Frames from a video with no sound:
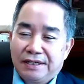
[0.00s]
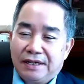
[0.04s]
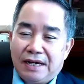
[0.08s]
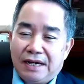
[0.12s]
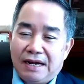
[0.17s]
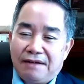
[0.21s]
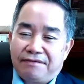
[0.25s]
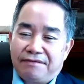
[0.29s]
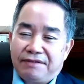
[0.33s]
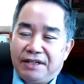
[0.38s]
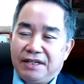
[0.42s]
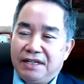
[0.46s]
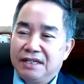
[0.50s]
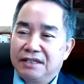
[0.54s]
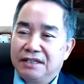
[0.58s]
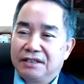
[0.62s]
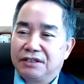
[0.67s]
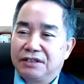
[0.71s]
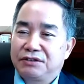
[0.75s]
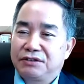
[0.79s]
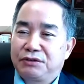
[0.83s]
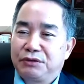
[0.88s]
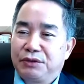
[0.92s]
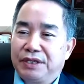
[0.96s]
every
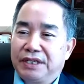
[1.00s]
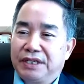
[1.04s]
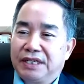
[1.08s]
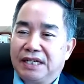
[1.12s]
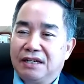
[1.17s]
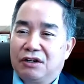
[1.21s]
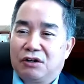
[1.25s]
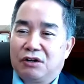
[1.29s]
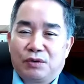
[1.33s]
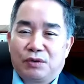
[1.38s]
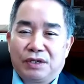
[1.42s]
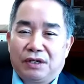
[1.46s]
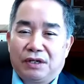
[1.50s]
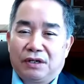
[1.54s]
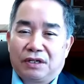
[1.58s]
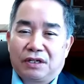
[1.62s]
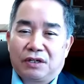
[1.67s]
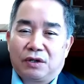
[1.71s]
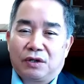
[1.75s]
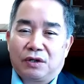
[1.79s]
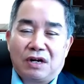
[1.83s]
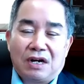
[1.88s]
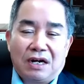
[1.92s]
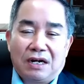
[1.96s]
industry can only
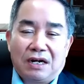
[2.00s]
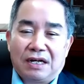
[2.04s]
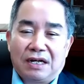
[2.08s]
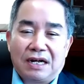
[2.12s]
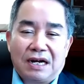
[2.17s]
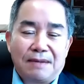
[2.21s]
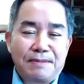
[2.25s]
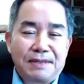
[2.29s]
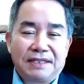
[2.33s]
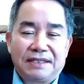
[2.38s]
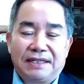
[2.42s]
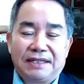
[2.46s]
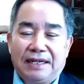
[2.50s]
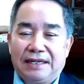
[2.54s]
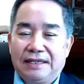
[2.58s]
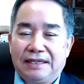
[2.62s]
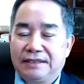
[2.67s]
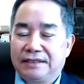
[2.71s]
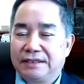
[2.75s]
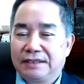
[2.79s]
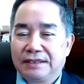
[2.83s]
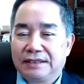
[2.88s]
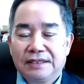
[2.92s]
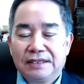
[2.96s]

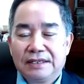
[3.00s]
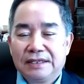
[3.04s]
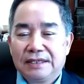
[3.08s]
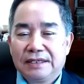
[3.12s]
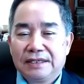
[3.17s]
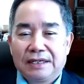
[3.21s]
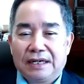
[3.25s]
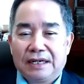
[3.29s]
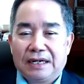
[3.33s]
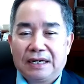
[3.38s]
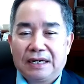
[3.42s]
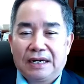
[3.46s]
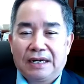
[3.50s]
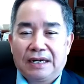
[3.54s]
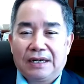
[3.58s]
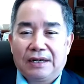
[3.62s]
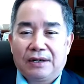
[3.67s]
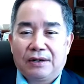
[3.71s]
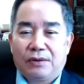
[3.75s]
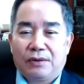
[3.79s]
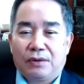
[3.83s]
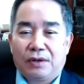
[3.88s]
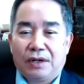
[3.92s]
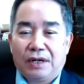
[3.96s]
accommodate
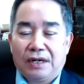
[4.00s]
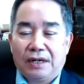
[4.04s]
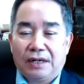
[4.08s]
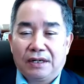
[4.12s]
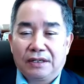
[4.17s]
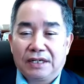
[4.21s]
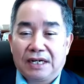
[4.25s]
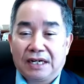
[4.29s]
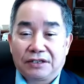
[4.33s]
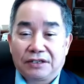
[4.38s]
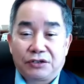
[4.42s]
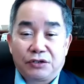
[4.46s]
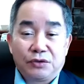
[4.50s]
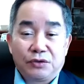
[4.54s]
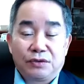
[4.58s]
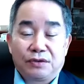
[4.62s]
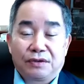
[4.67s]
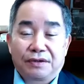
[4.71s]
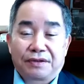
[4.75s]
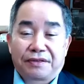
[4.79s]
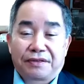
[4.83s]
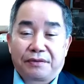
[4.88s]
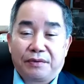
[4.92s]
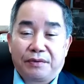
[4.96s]
like 2
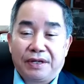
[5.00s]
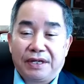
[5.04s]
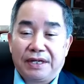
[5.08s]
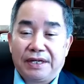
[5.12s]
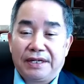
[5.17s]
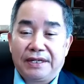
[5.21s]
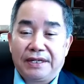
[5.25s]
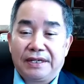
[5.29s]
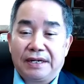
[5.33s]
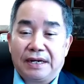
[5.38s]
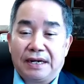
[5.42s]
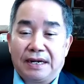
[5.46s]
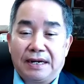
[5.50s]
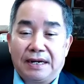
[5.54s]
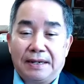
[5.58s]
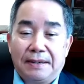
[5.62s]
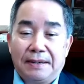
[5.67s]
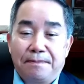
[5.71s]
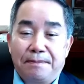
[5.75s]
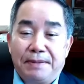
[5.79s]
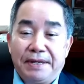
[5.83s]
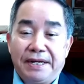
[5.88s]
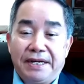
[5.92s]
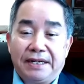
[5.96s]
or 3
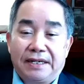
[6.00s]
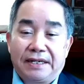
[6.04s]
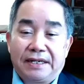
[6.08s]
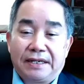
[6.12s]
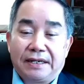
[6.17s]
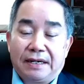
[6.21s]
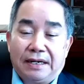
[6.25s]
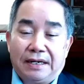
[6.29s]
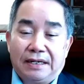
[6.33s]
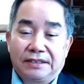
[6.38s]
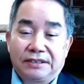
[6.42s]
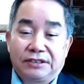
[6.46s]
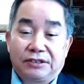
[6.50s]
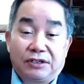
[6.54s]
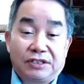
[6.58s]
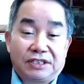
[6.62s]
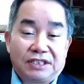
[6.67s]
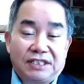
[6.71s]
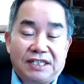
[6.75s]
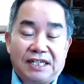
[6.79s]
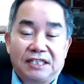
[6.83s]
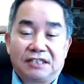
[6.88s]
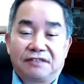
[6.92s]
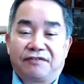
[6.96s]
big
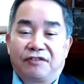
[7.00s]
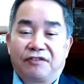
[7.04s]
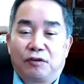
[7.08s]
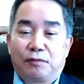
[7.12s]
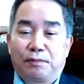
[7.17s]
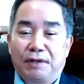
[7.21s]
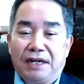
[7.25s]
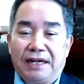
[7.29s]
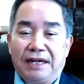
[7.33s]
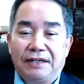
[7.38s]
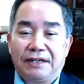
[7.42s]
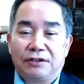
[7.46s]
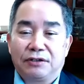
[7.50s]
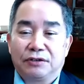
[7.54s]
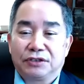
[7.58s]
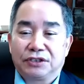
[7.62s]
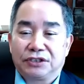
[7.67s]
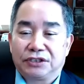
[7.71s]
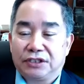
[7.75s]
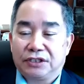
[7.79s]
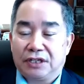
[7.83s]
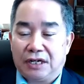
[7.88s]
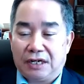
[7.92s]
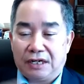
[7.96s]
successful
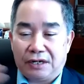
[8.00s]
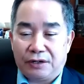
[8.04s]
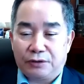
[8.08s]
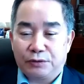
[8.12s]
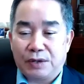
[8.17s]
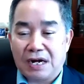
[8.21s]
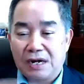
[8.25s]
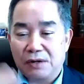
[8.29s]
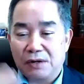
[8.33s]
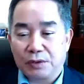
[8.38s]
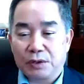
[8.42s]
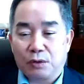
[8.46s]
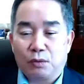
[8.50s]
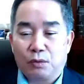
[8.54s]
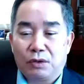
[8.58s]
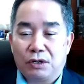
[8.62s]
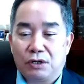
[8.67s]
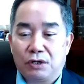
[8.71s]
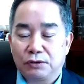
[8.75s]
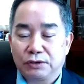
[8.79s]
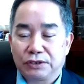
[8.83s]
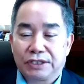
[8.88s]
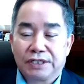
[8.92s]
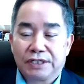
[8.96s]
players around the
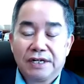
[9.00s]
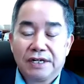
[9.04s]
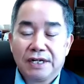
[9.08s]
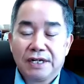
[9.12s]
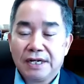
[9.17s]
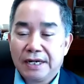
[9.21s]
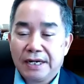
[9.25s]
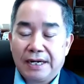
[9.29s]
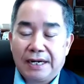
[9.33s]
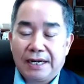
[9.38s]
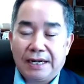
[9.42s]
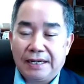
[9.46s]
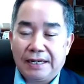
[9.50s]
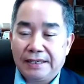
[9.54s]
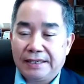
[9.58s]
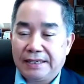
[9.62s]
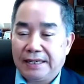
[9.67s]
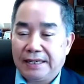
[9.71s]
world, and